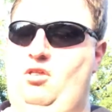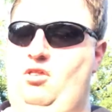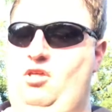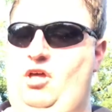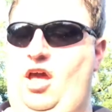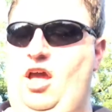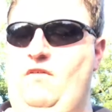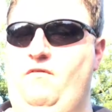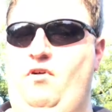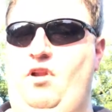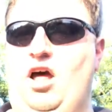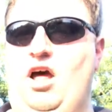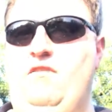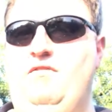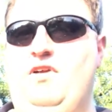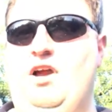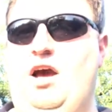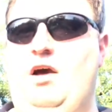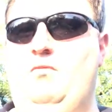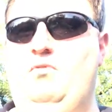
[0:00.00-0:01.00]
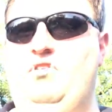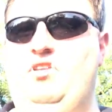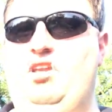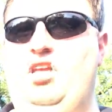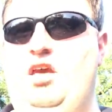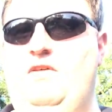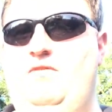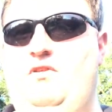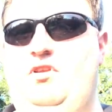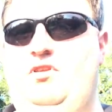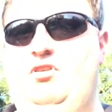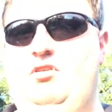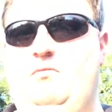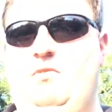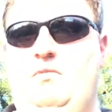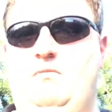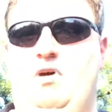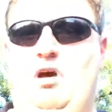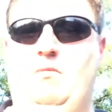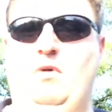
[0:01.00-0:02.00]
The anvil I've got was given to
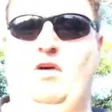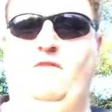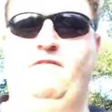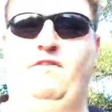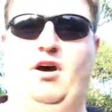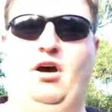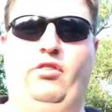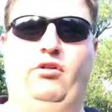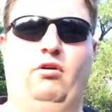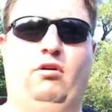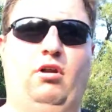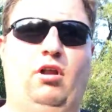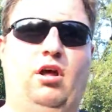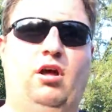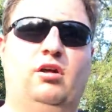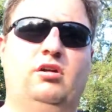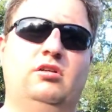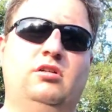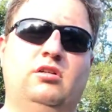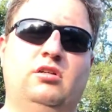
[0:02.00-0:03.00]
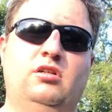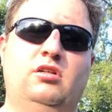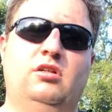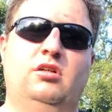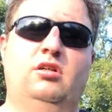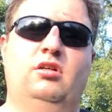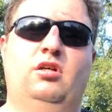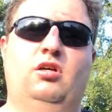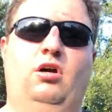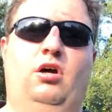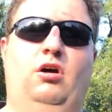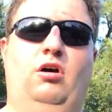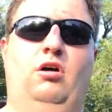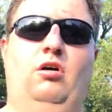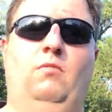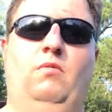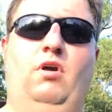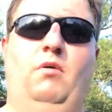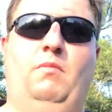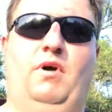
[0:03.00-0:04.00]
me by my father-in-law,
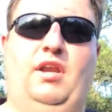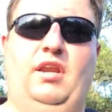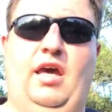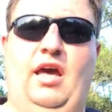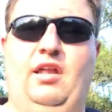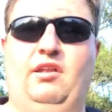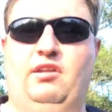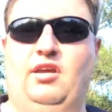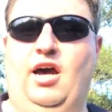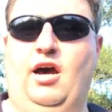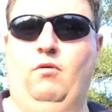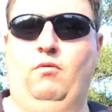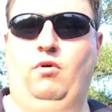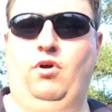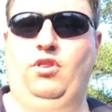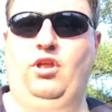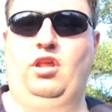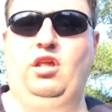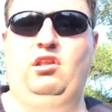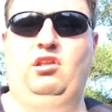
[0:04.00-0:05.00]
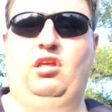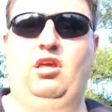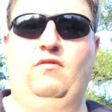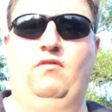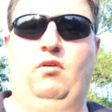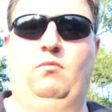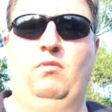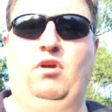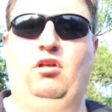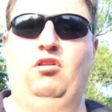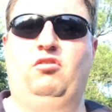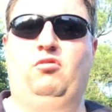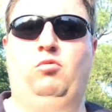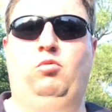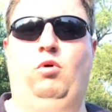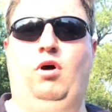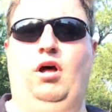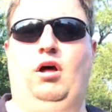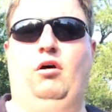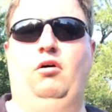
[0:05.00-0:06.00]
um, and my dad's got one that he's giving me as
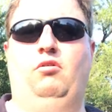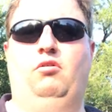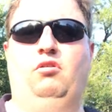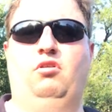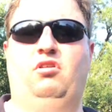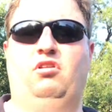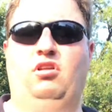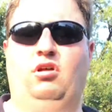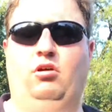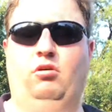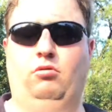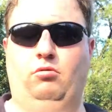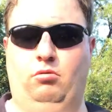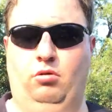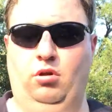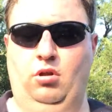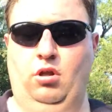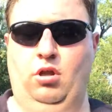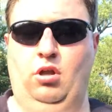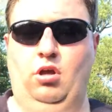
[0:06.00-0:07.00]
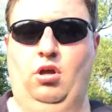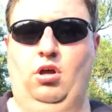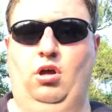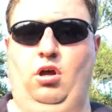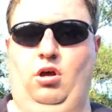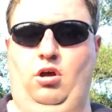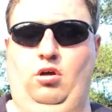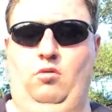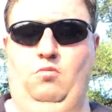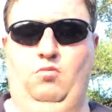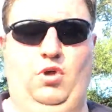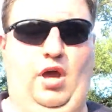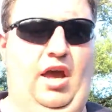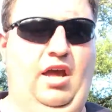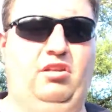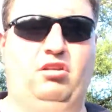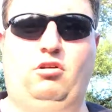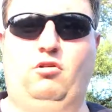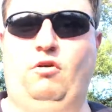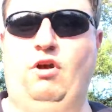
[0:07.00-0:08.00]
well. So um,
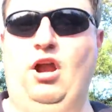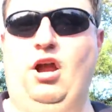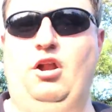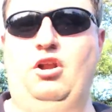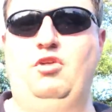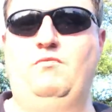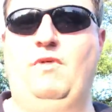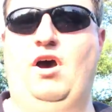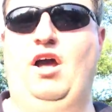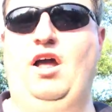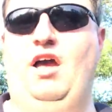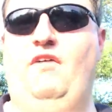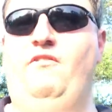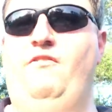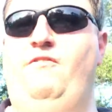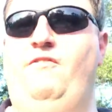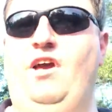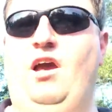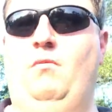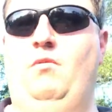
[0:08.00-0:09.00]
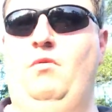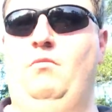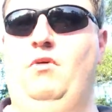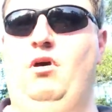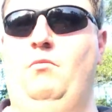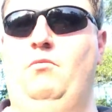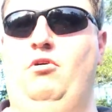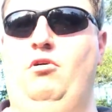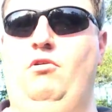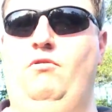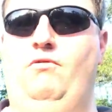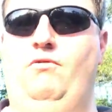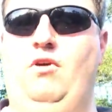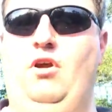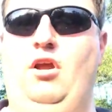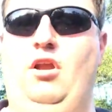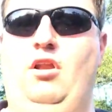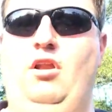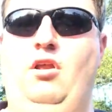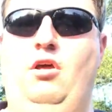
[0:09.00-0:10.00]
ask around. You might have a family member or
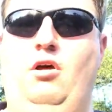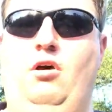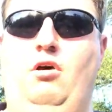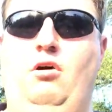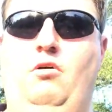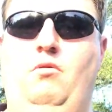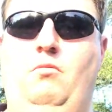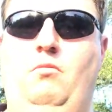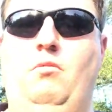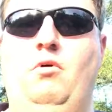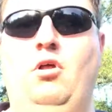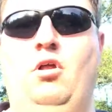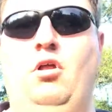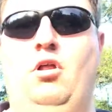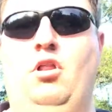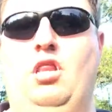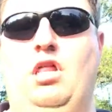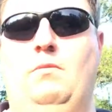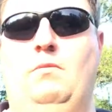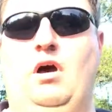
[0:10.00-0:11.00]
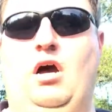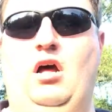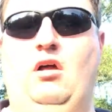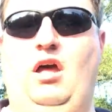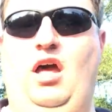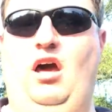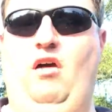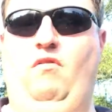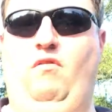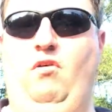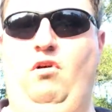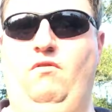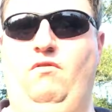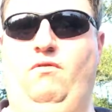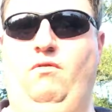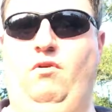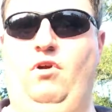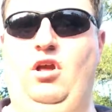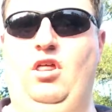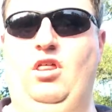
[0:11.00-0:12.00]
friend um, that might have one
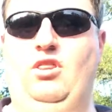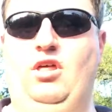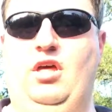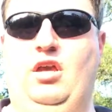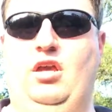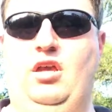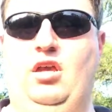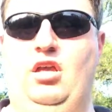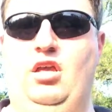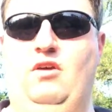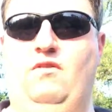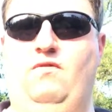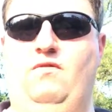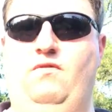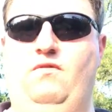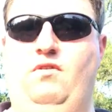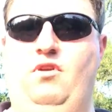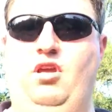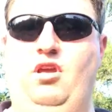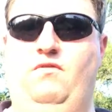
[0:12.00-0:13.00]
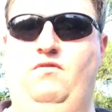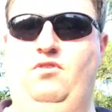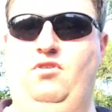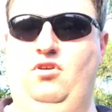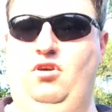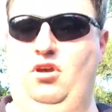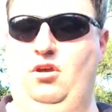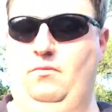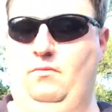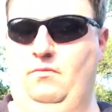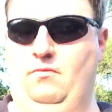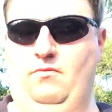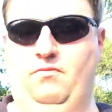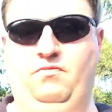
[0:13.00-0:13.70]
for you that they can give give to you.